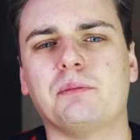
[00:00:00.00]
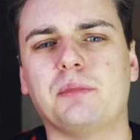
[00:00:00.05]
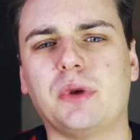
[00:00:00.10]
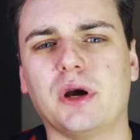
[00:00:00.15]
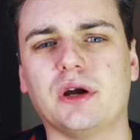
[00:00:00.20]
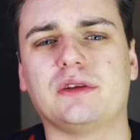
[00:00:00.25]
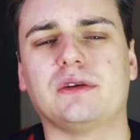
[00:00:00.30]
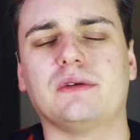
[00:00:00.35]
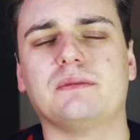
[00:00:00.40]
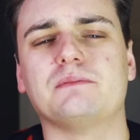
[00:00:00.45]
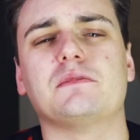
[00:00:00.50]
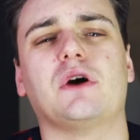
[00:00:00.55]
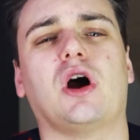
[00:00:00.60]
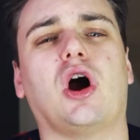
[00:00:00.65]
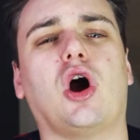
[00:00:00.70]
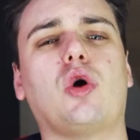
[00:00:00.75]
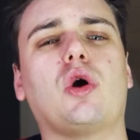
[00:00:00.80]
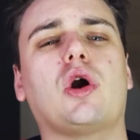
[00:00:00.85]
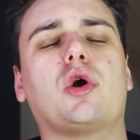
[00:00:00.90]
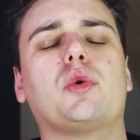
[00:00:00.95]
But
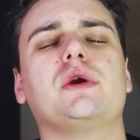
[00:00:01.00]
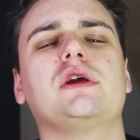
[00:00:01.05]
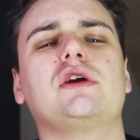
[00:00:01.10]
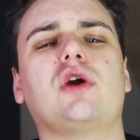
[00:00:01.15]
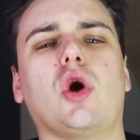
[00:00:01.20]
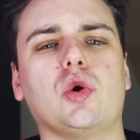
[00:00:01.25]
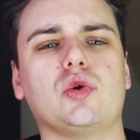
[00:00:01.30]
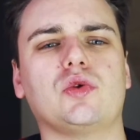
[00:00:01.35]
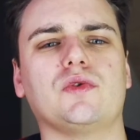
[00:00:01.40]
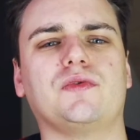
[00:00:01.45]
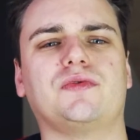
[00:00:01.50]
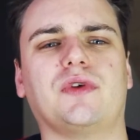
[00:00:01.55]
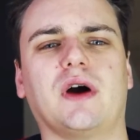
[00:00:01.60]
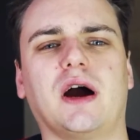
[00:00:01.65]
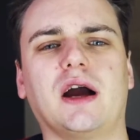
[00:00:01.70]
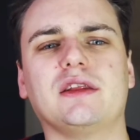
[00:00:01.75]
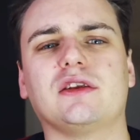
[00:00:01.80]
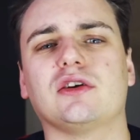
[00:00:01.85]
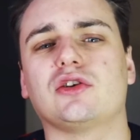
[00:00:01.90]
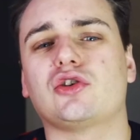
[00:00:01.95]
how are we going to
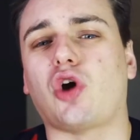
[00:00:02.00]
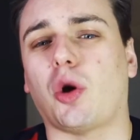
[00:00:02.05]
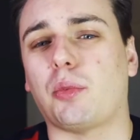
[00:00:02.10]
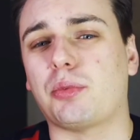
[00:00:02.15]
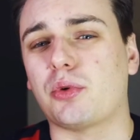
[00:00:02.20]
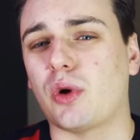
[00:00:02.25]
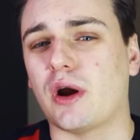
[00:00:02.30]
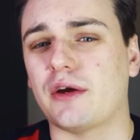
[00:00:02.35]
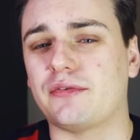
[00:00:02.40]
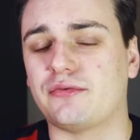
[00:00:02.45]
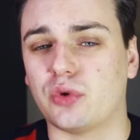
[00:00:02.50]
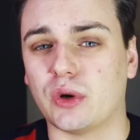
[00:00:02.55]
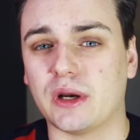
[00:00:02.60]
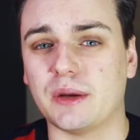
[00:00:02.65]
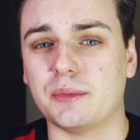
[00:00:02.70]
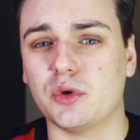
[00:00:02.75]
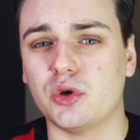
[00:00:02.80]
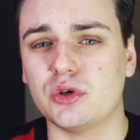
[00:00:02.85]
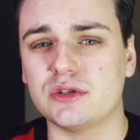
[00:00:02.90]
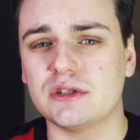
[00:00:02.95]
find
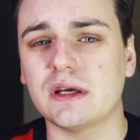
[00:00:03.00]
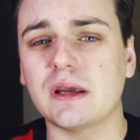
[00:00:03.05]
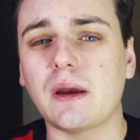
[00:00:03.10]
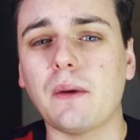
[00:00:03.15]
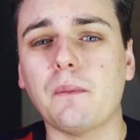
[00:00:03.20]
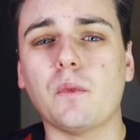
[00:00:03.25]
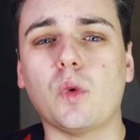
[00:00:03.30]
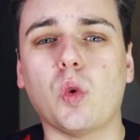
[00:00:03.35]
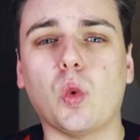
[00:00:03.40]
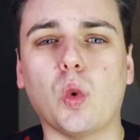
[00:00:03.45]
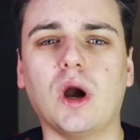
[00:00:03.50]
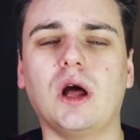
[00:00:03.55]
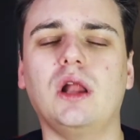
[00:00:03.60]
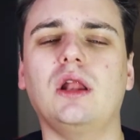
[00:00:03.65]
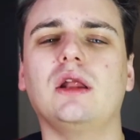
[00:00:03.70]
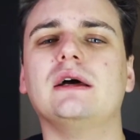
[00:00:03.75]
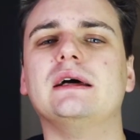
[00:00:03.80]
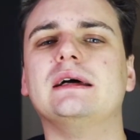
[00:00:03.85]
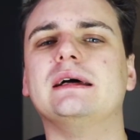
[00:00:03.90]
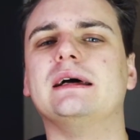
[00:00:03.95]
copyright-free music?
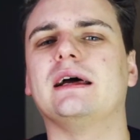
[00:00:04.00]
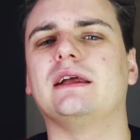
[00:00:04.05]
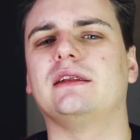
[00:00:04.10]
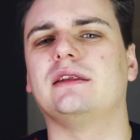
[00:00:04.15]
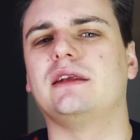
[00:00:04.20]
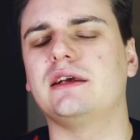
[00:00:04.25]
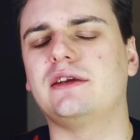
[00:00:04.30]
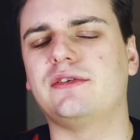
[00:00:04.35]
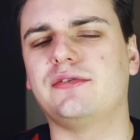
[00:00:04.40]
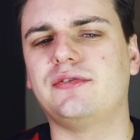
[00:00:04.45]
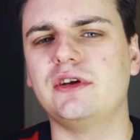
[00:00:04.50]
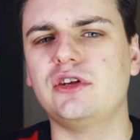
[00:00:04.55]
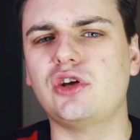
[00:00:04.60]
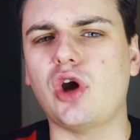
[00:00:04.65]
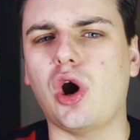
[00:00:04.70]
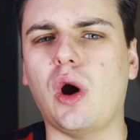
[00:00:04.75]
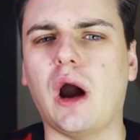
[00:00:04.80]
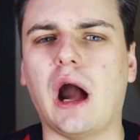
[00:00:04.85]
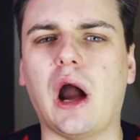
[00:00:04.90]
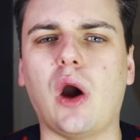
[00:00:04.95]
Well, in this
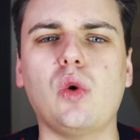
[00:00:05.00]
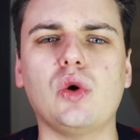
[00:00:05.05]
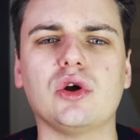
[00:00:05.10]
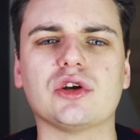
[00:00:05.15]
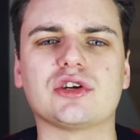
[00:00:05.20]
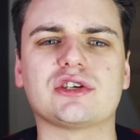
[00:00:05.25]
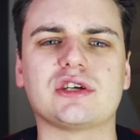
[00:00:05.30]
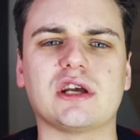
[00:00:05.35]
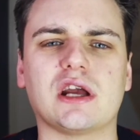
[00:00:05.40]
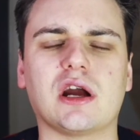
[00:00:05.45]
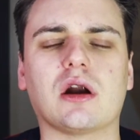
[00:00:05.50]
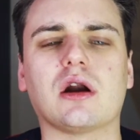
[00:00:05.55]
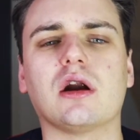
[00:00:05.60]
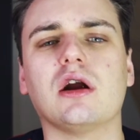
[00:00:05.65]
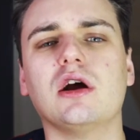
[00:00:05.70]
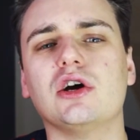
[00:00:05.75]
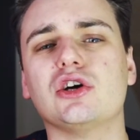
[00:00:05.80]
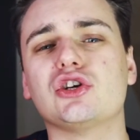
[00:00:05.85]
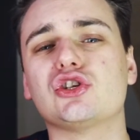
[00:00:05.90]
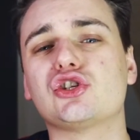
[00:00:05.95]
video I will share
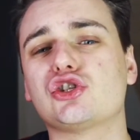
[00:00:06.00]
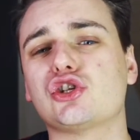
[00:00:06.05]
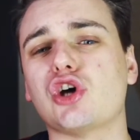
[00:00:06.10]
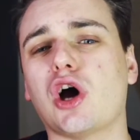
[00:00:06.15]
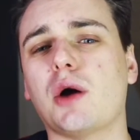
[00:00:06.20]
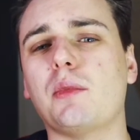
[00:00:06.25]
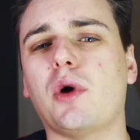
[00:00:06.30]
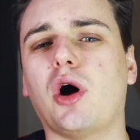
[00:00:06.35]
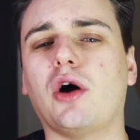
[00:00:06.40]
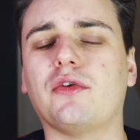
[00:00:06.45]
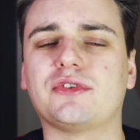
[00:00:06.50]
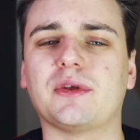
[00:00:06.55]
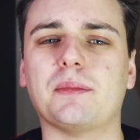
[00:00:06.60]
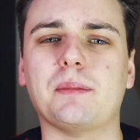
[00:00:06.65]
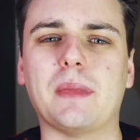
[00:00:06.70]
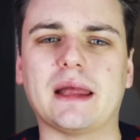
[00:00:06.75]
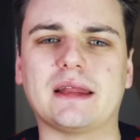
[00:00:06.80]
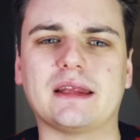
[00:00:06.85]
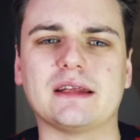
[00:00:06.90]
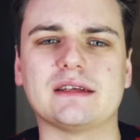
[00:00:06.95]
some of the
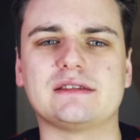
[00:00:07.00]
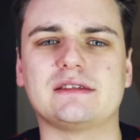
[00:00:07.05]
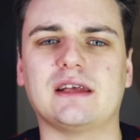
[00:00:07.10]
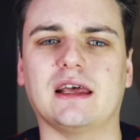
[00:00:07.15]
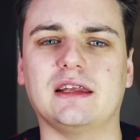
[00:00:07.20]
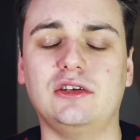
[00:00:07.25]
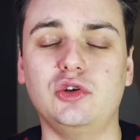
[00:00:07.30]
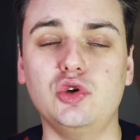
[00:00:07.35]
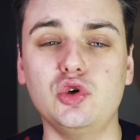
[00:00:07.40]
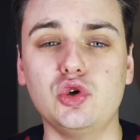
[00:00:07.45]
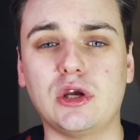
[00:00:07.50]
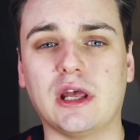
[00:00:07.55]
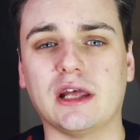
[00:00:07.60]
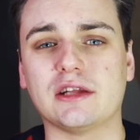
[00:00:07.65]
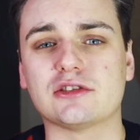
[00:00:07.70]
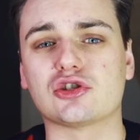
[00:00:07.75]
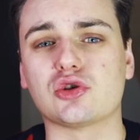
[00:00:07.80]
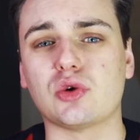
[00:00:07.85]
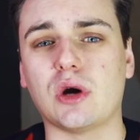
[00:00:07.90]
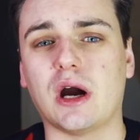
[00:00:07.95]
methods that you
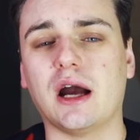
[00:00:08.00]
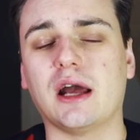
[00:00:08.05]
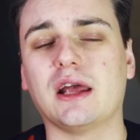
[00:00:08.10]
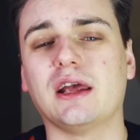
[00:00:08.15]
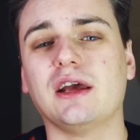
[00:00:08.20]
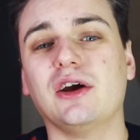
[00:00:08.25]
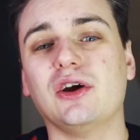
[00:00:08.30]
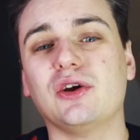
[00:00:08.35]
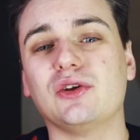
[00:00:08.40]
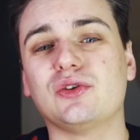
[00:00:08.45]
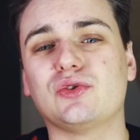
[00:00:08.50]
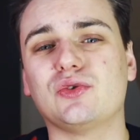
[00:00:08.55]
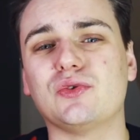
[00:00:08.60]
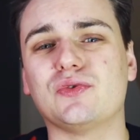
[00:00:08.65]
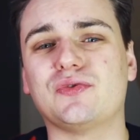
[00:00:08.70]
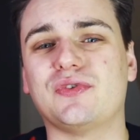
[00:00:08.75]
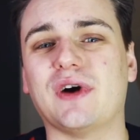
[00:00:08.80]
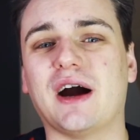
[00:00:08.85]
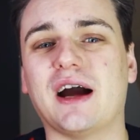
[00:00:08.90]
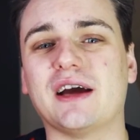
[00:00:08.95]
can try to
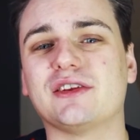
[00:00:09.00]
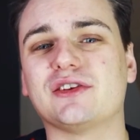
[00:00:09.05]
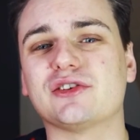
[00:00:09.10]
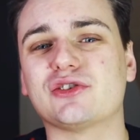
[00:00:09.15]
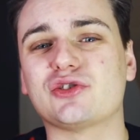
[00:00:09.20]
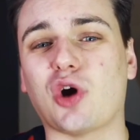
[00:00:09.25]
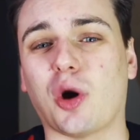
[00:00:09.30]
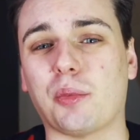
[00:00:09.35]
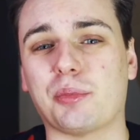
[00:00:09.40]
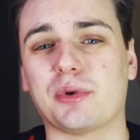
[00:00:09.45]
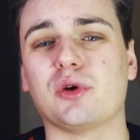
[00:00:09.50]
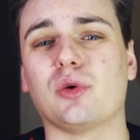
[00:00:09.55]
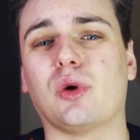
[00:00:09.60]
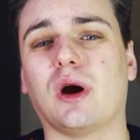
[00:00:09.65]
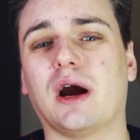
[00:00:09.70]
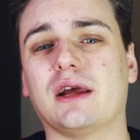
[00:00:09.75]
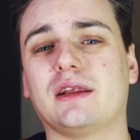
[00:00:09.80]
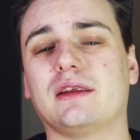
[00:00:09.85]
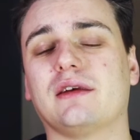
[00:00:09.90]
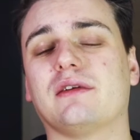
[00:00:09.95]
find
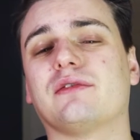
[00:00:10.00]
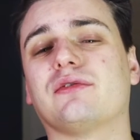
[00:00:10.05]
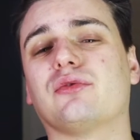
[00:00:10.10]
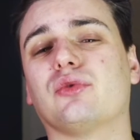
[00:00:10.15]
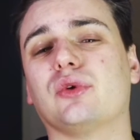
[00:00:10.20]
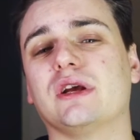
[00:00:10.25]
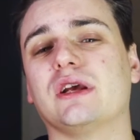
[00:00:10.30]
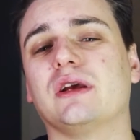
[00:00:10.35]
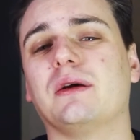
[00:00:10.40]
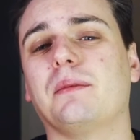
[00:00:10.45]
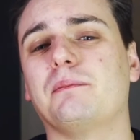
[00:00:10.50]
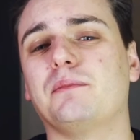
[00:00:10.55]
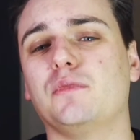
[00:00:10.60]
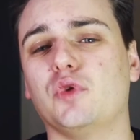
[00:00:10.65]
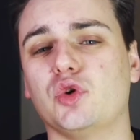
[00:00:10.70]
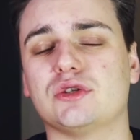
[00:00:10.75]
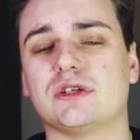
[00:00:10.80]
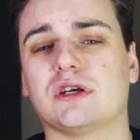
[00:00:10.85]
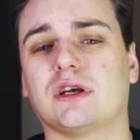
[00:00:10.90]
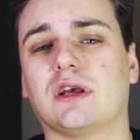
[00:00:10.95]
copyright-free
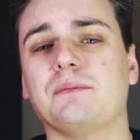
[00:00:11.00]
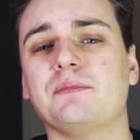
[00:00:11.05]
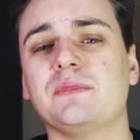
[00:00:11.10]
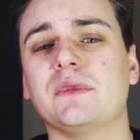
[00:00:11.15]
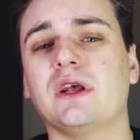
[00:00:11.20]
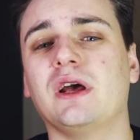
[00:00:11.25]
music.